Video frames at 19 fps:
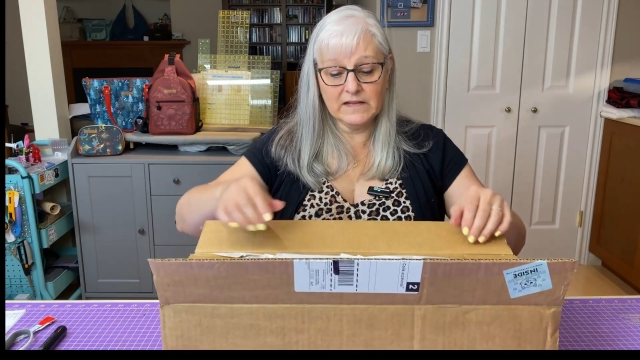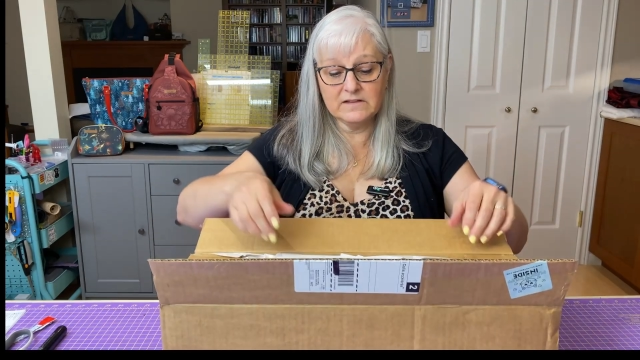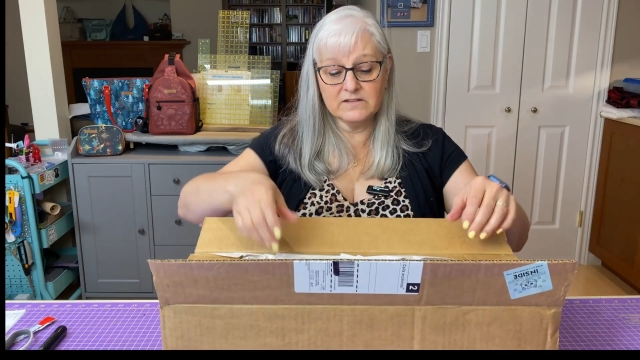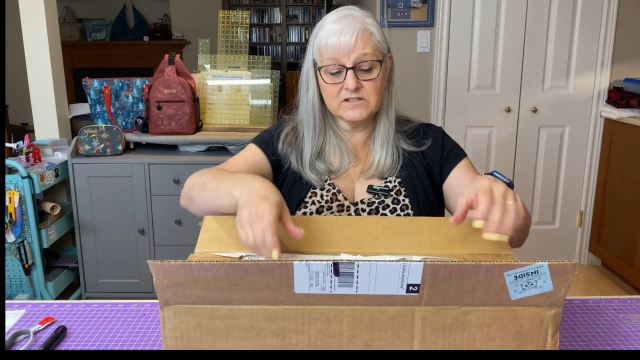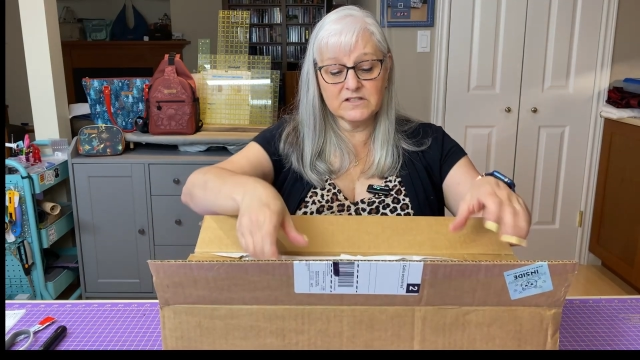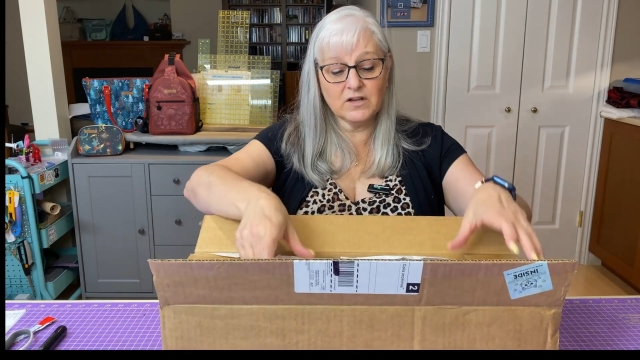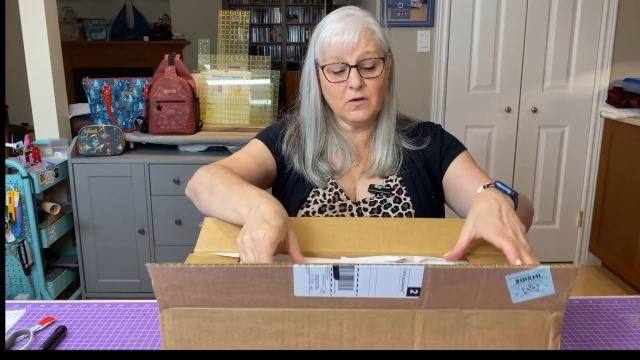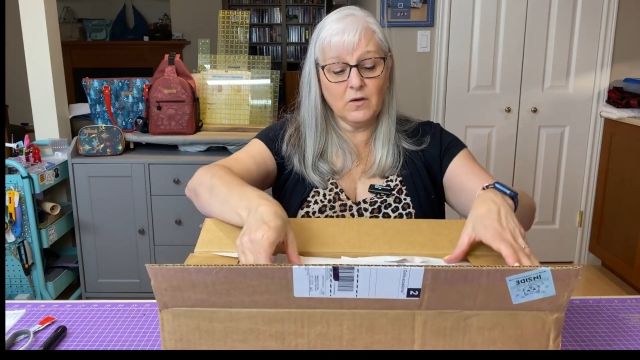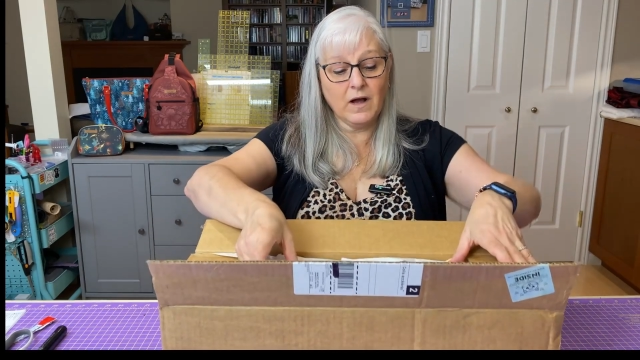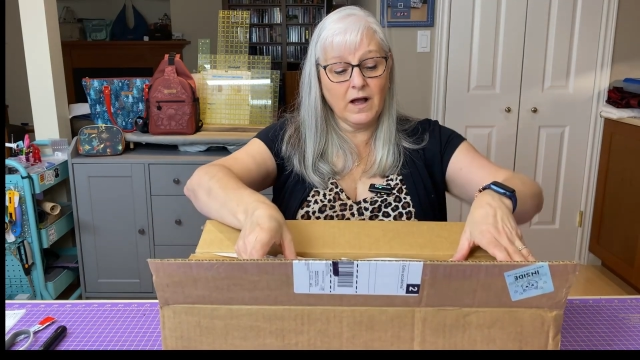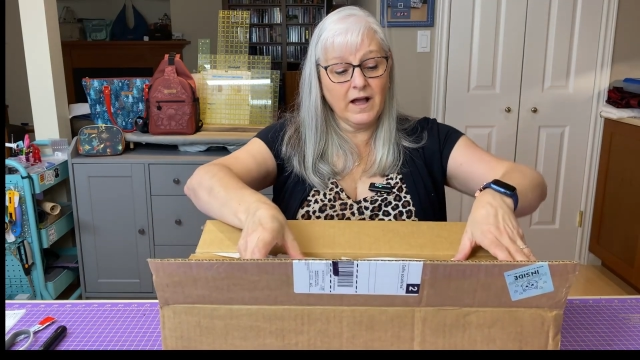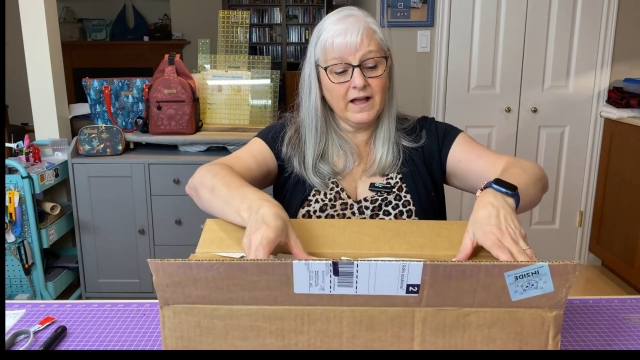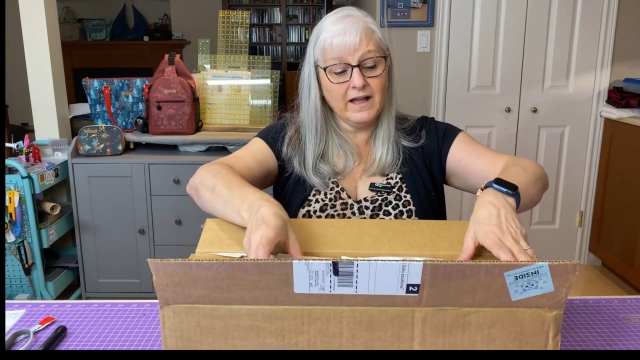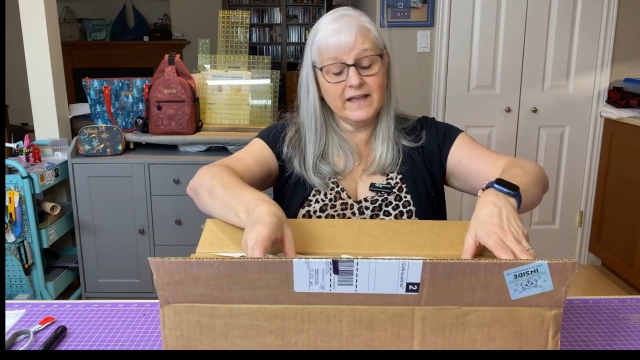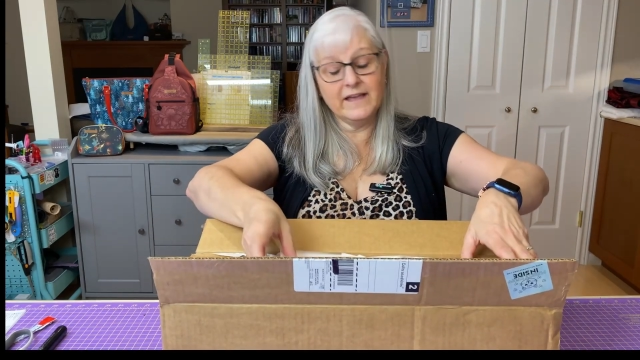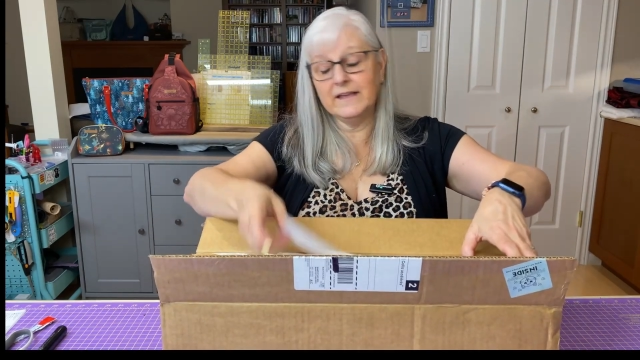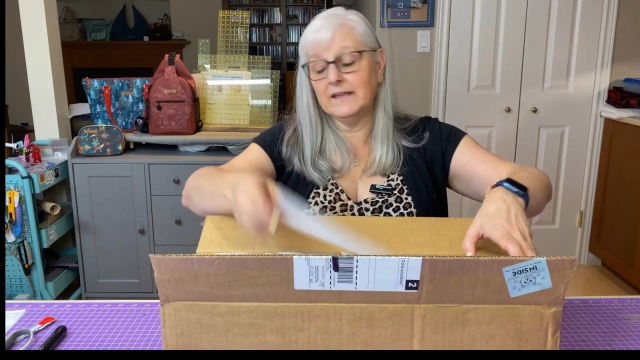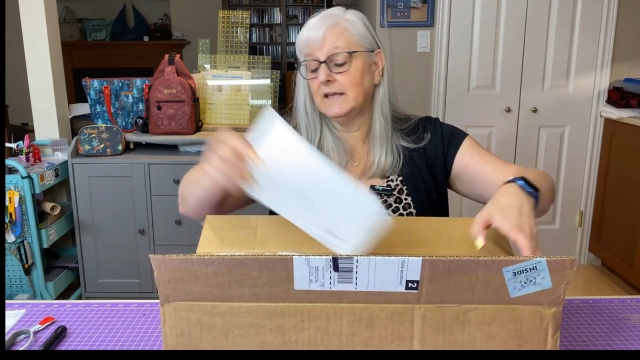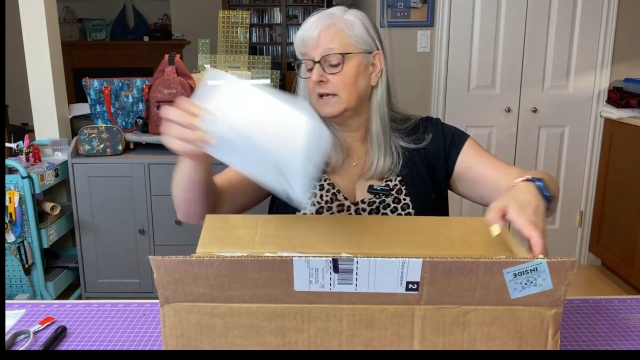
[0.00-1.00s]
So
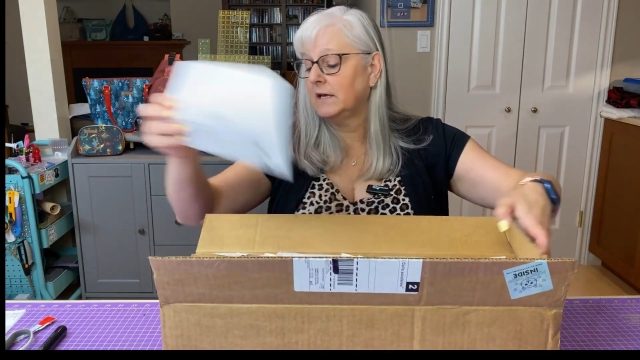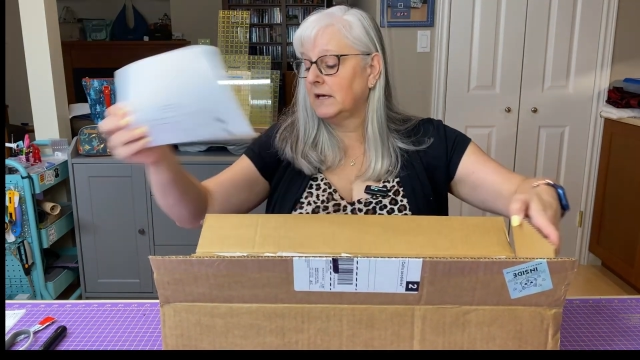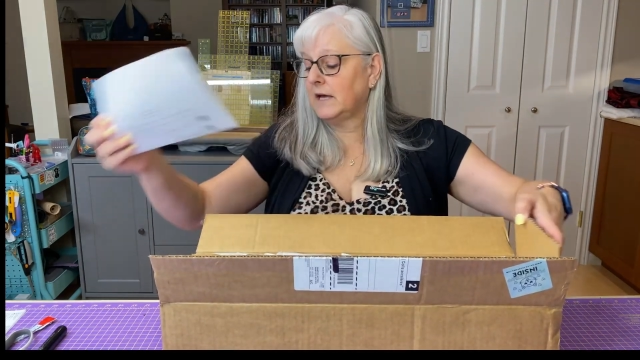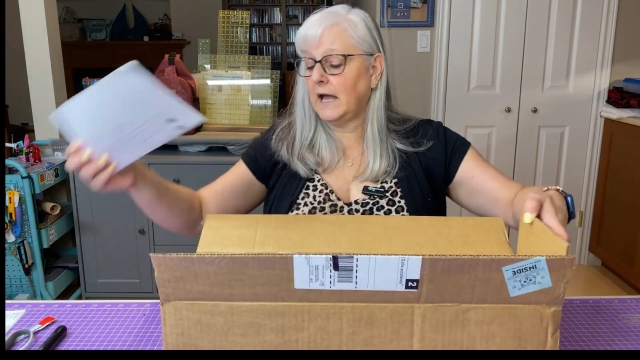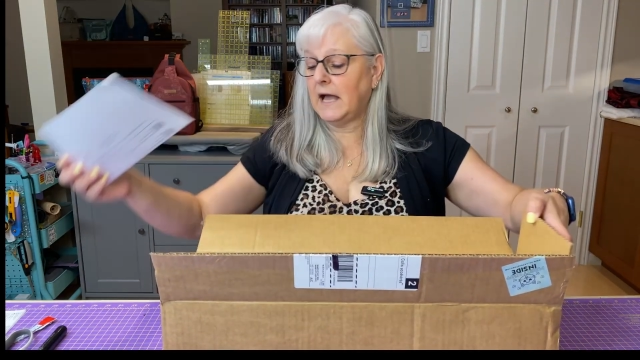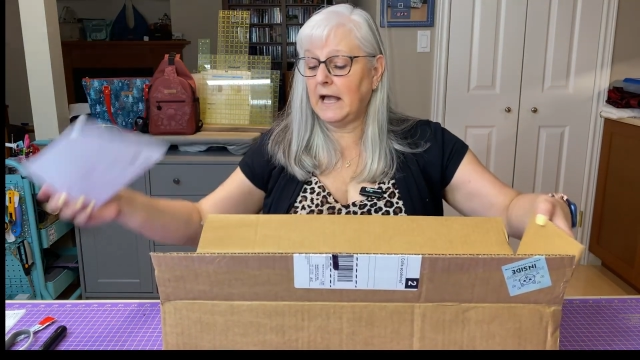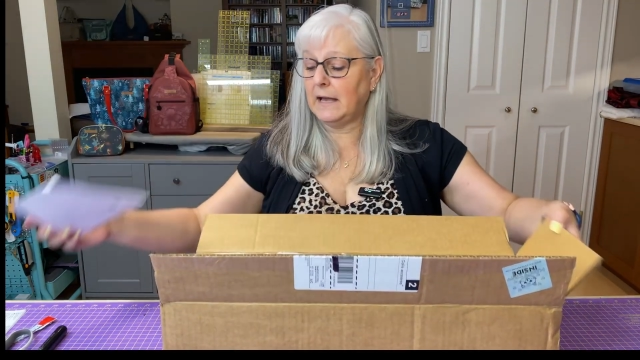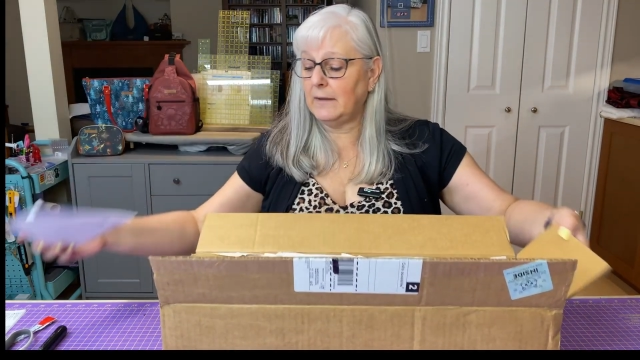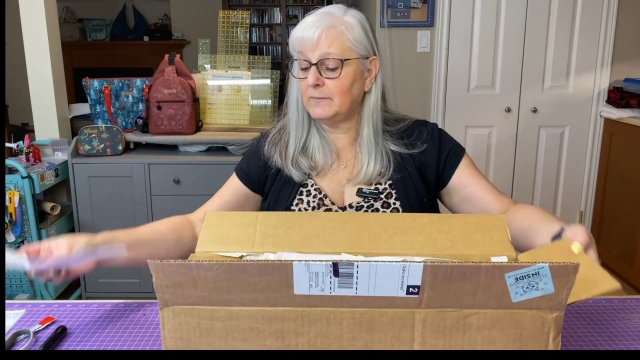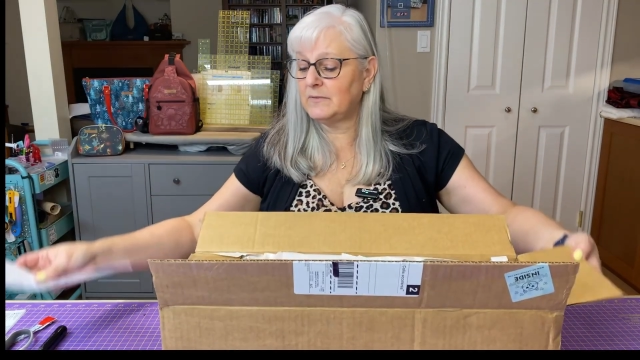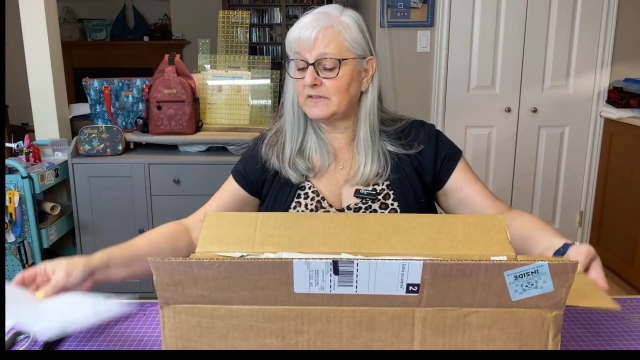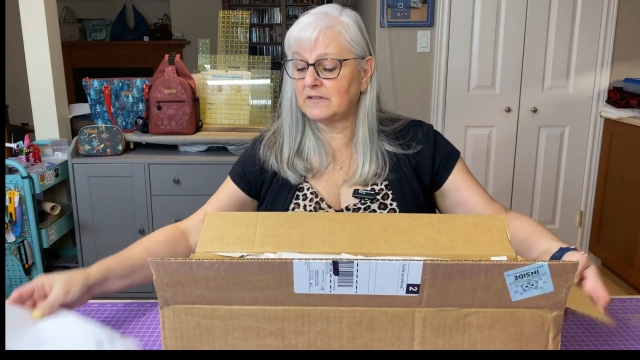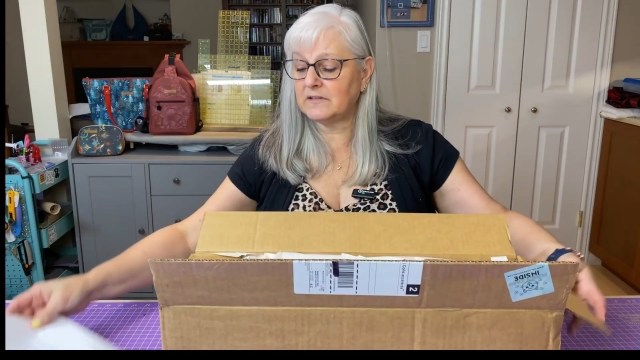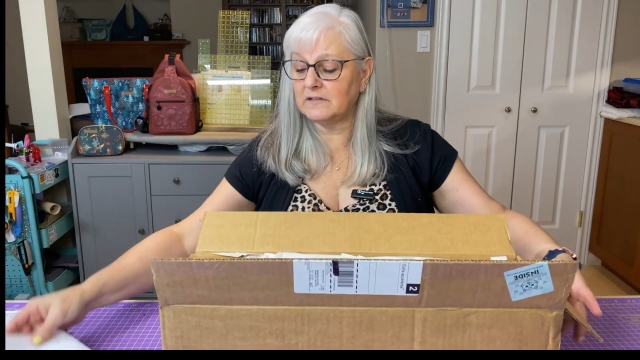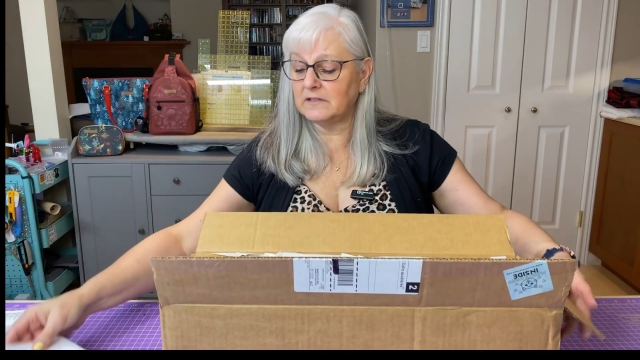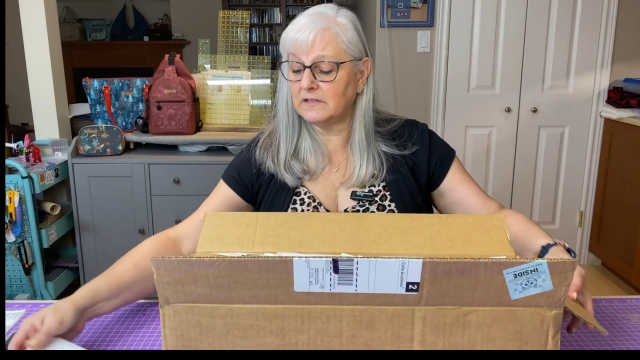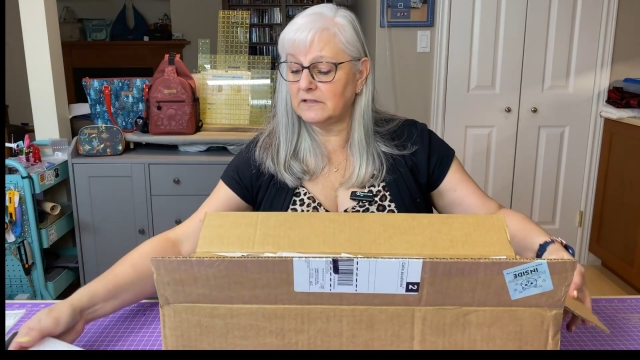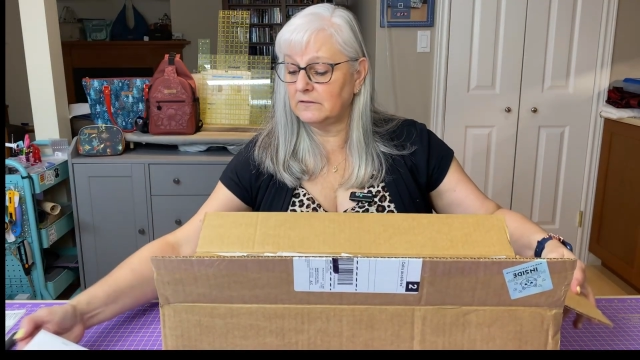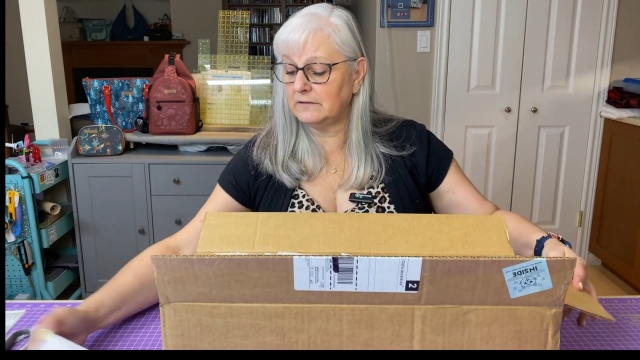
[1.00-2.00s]
I
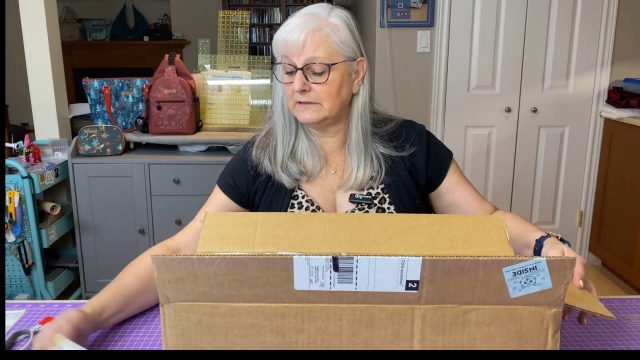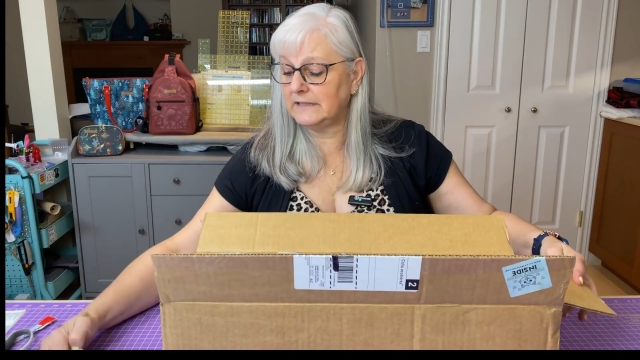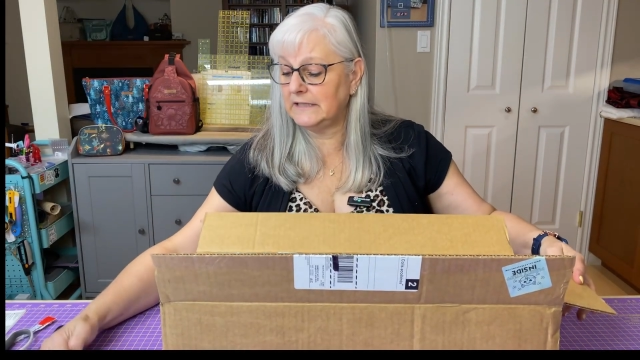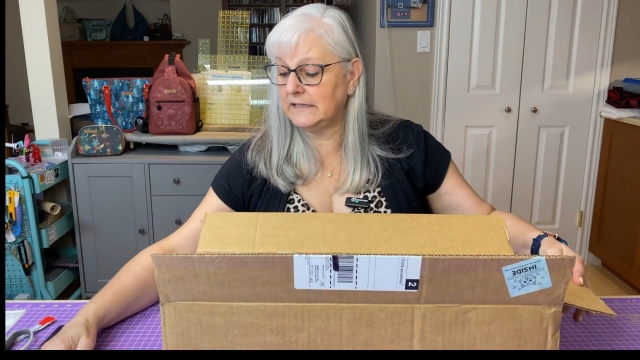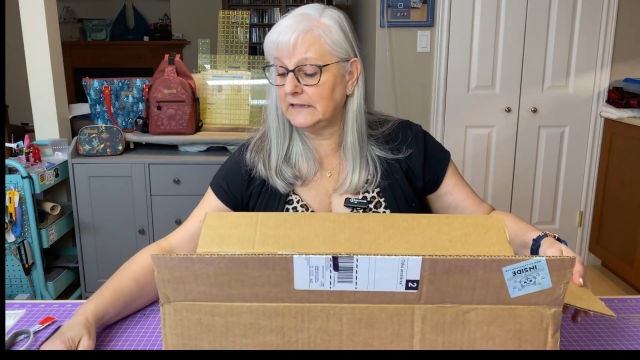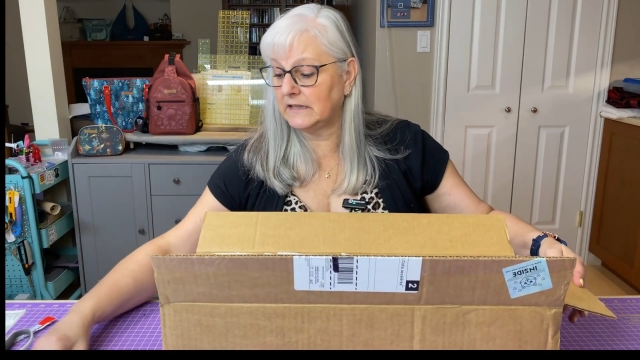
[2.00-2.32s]
absolutely